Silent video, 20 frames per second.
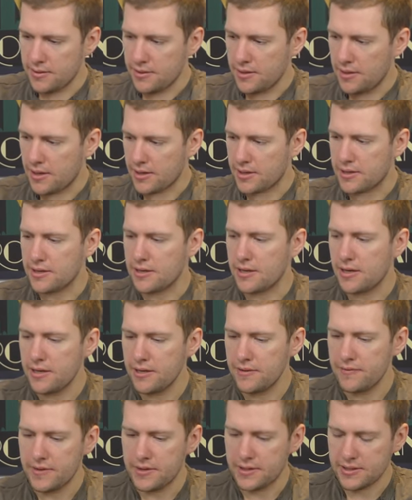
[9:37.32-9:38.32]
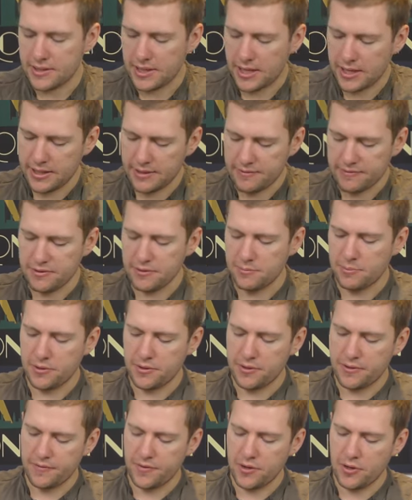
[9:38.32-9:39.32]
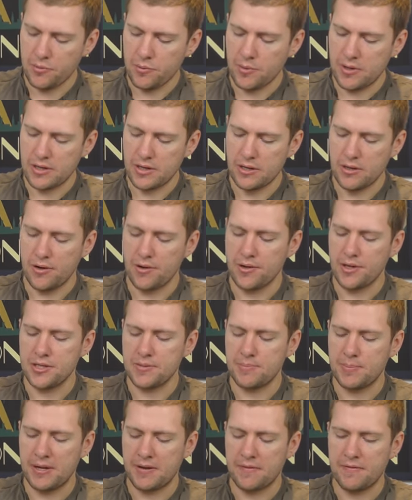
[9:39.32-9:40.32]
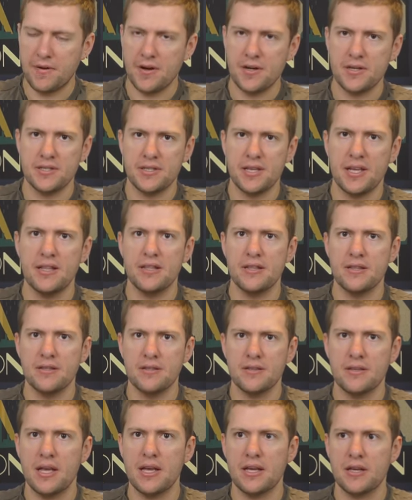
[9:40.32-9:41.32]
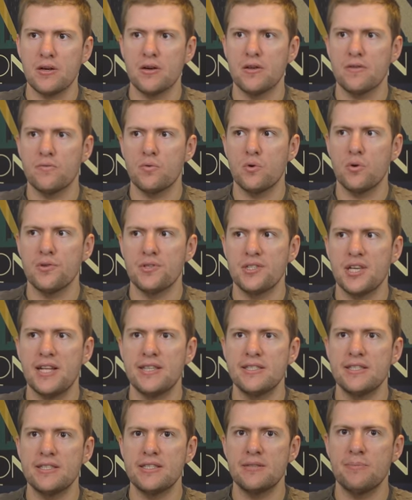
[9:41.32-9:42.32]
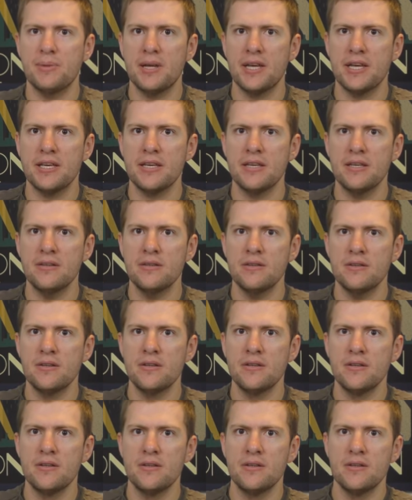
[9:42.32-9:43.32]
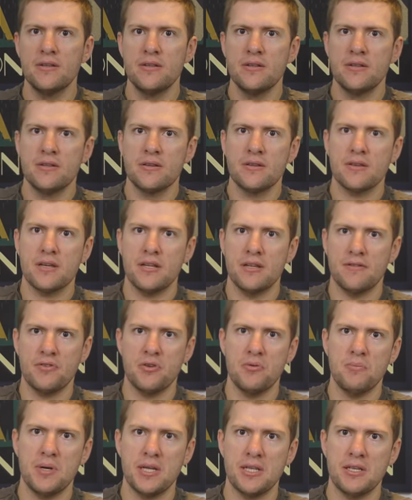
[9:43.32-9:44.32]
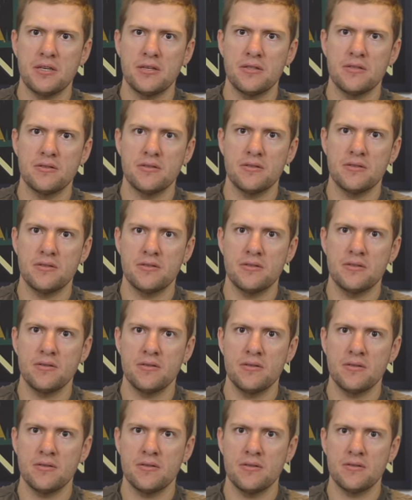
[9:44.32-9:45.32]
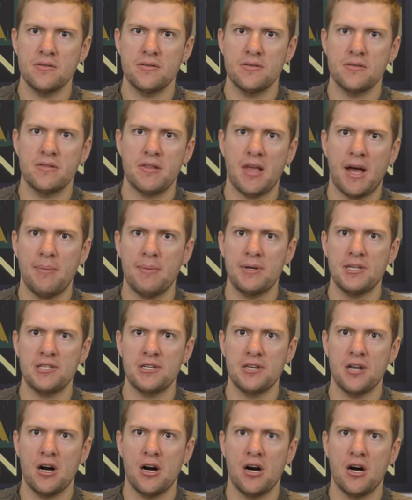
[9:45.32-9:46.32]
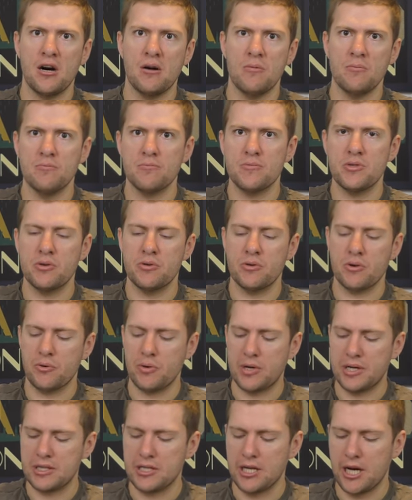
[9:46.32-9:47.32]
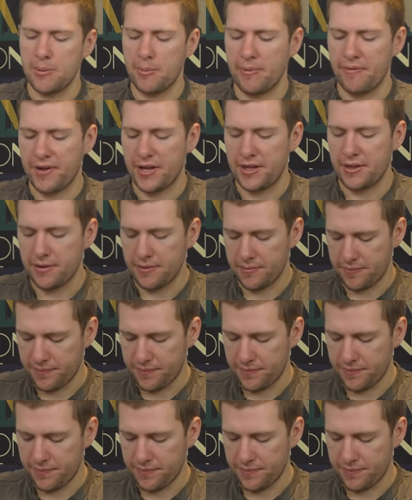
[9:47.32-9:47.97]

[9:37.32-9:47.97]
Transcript: I can kind of understand it from the point of view where a lot of those big fights in, in God of War tended to be kill a few minions, damage an arm, do a quick time event,